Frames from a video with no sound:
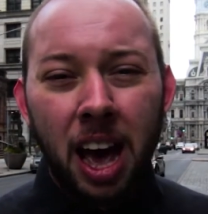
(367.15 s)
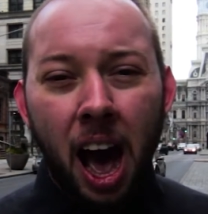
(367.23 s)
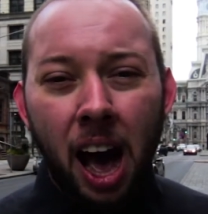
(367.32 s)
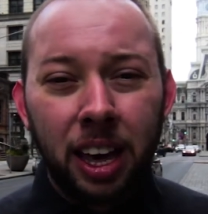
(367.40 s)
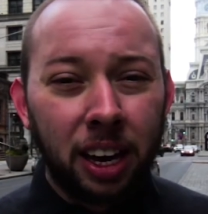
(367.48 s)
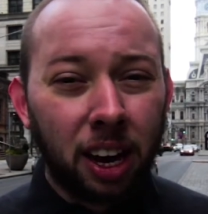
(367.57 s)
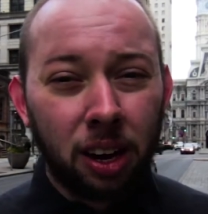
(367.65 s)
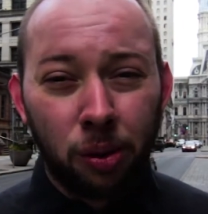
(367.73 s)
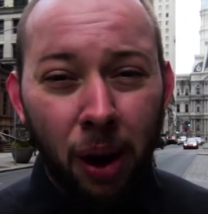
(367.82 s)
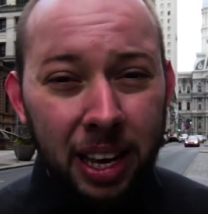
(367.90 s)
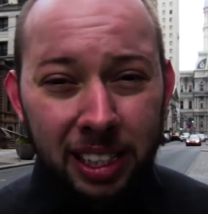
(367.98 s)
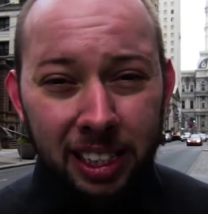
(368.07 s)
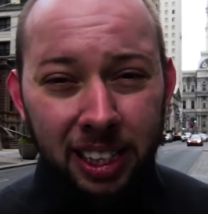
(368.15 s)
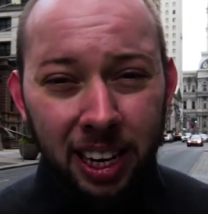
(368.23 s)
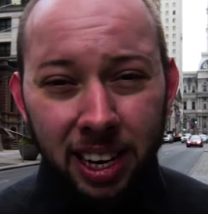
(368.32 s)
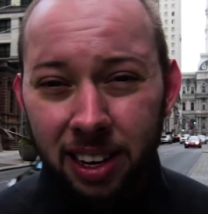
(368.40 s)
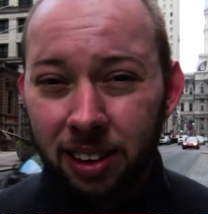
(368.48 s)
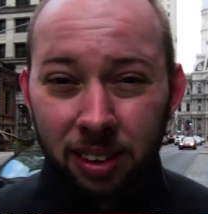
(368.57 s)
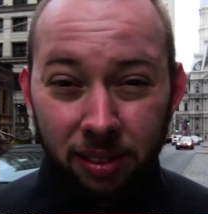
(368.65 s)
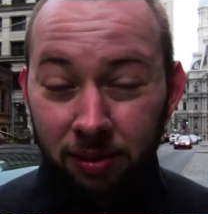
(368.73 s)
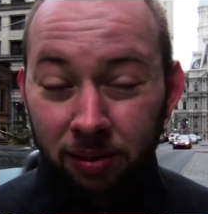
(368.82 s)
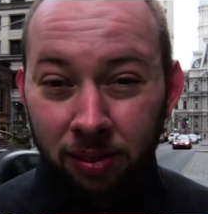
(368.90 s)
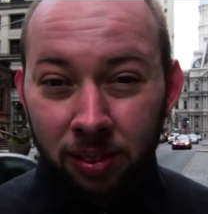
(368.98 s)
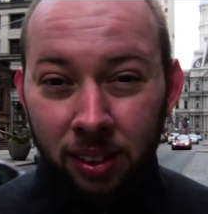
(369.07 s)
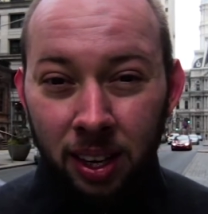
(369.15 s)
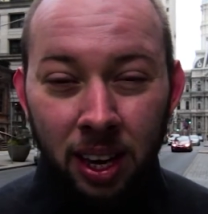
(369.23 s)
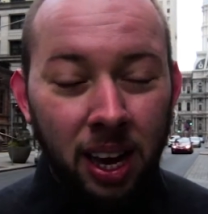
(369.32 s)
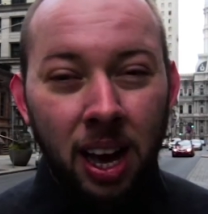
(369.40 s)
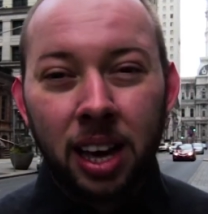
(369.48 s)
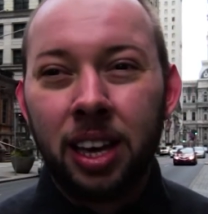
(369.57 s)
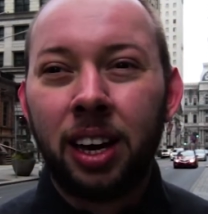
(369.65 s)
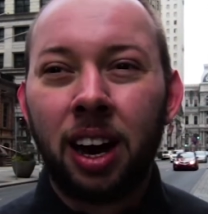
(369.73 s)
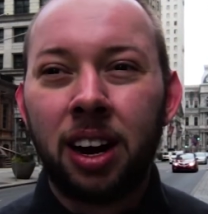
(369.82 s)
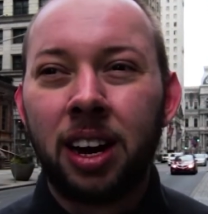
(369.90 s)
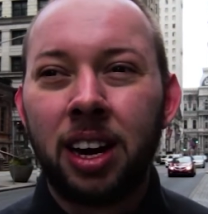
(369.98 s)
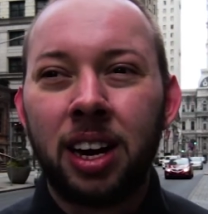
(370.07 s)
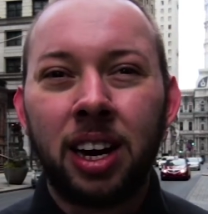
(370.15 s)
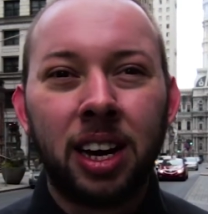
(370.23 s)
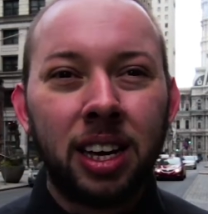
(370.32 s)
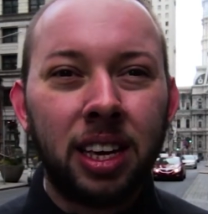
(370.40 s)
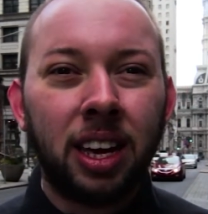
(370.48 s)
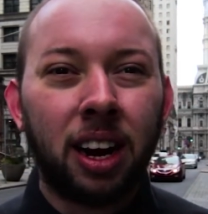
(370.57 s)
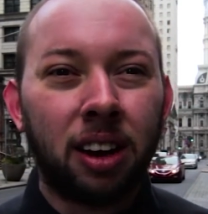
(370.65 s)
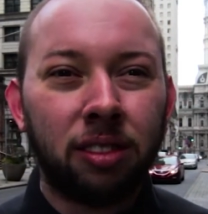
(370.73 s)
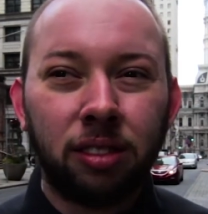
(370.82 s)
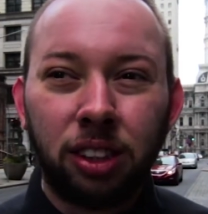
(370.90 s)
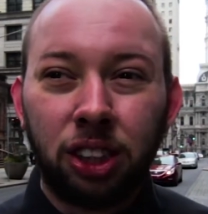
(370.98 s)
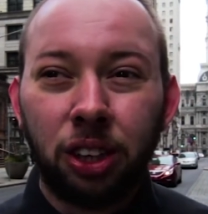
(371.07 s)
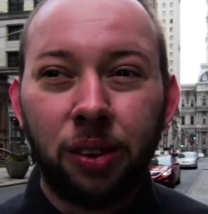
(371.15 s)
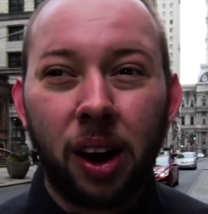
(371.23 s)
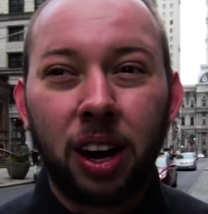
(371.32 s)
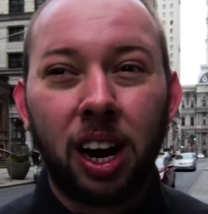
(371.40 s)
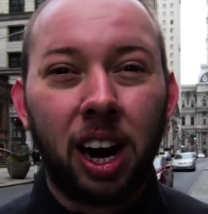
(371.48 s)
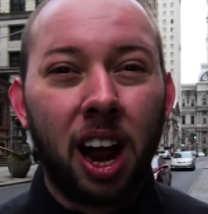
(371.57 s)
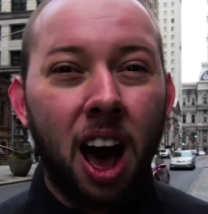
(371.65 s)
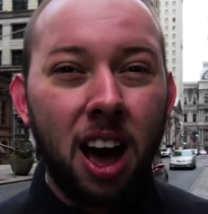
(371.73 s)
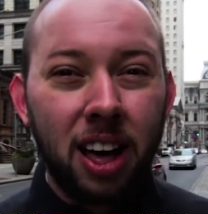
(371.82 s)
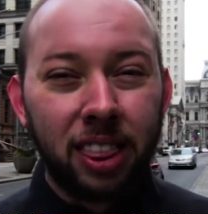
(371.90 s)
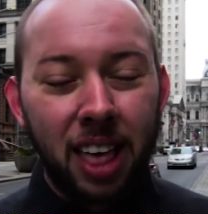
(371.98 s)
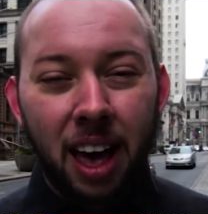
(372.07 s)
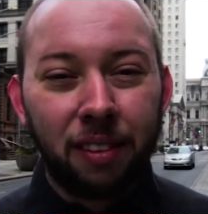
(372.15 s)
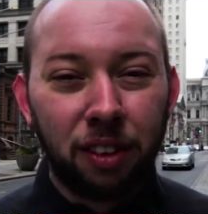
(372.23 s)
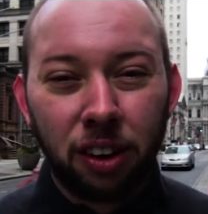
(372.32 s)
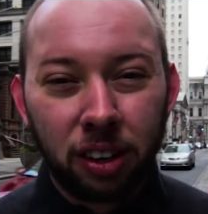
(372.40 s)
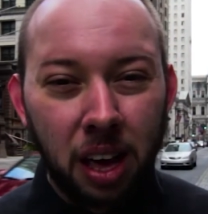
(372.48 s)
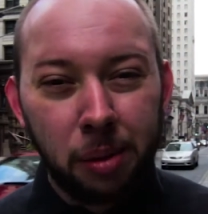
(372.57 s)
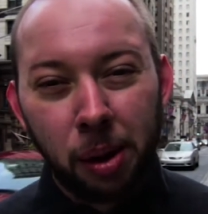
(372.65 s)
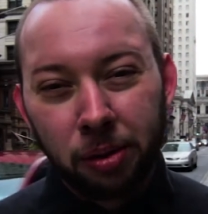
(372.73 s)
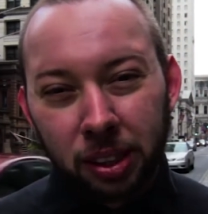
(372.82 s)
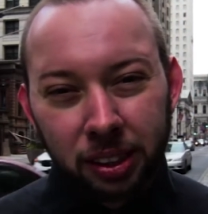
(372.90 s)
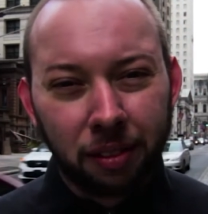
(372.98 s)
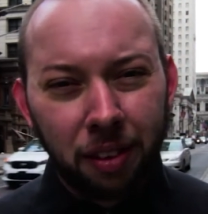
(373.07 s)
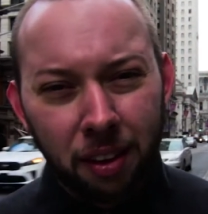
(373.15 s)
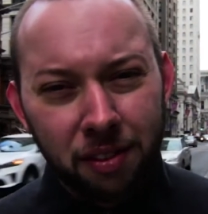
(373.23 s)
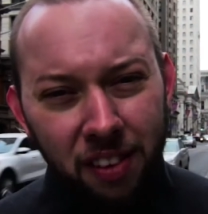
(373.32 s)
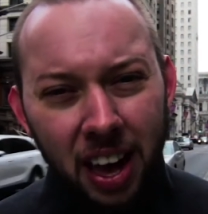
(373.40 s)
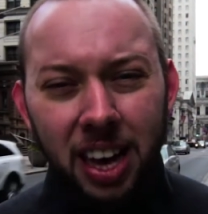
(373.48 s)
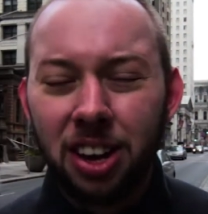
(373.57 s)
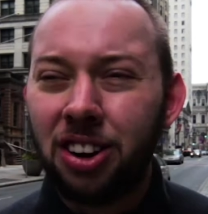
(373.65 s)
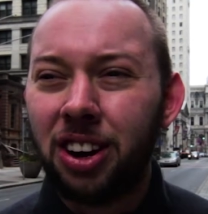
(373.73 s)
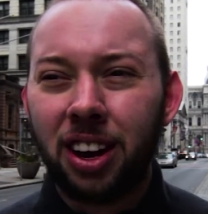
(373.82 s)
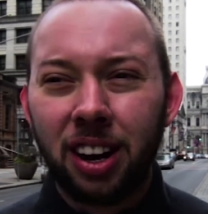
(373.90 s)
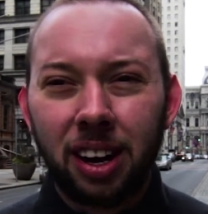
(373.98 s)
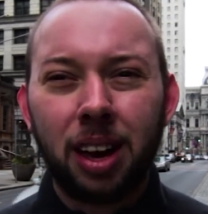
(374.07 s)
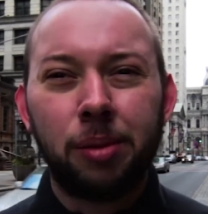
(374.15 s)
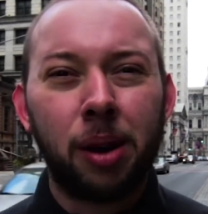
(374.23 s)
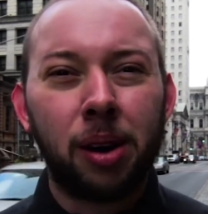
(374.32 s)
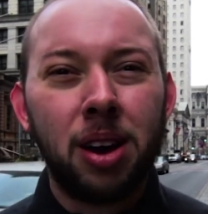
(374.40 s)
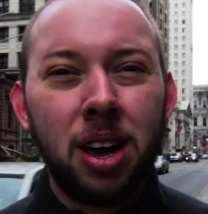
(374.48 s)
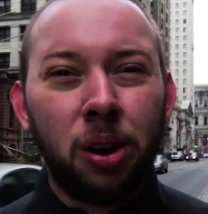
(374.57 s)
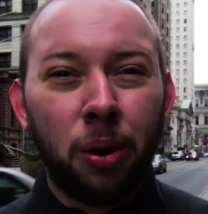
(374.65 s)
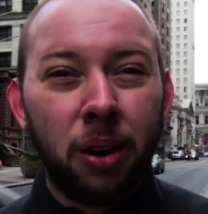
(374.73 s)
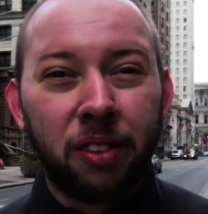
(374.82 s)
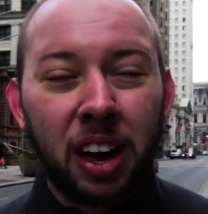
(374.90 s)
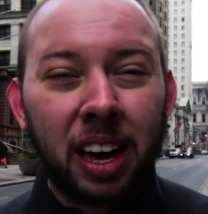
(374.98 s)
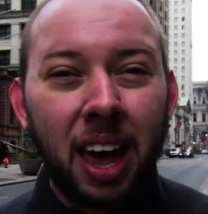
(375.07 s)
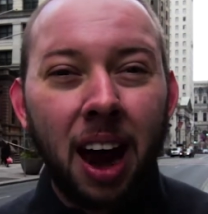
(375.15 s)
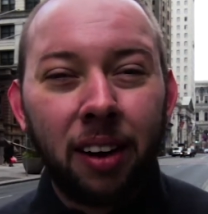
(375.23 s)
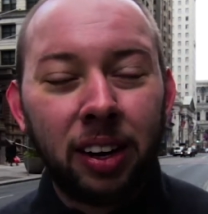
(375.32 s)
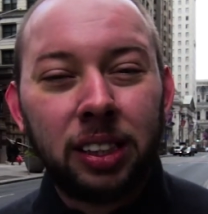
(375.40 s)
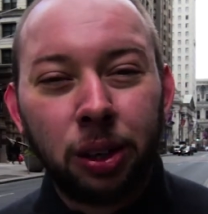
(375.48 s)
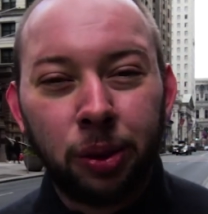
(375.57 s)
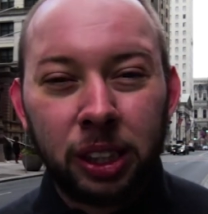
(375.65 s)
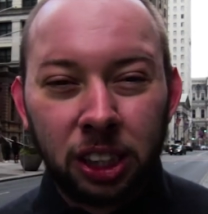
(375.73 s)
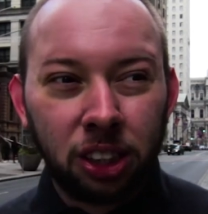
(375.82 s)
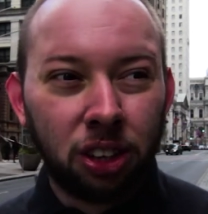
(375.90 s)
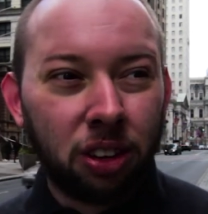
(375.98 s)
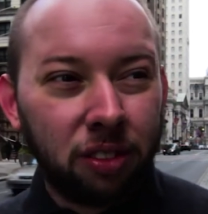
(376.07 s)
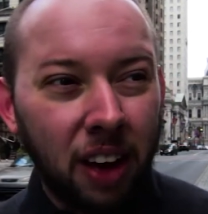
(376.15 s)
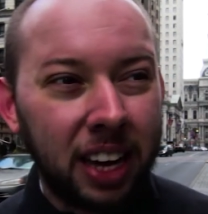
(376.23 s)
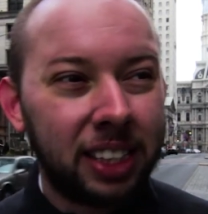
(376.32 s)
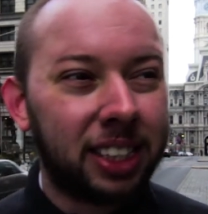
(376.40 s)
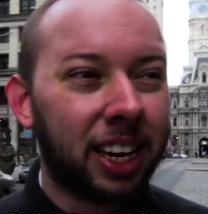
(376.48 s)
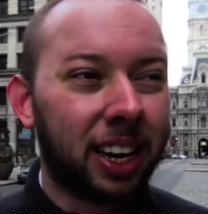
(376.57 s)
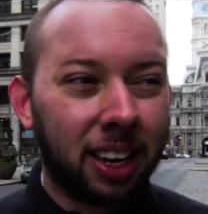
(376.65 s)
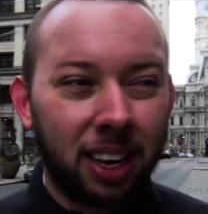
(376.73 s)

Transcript: Are you going to waste it? Are you going to, you know, shoot on a lot and therefore come up with something fake? Or are you going to come up with a character which is authentic?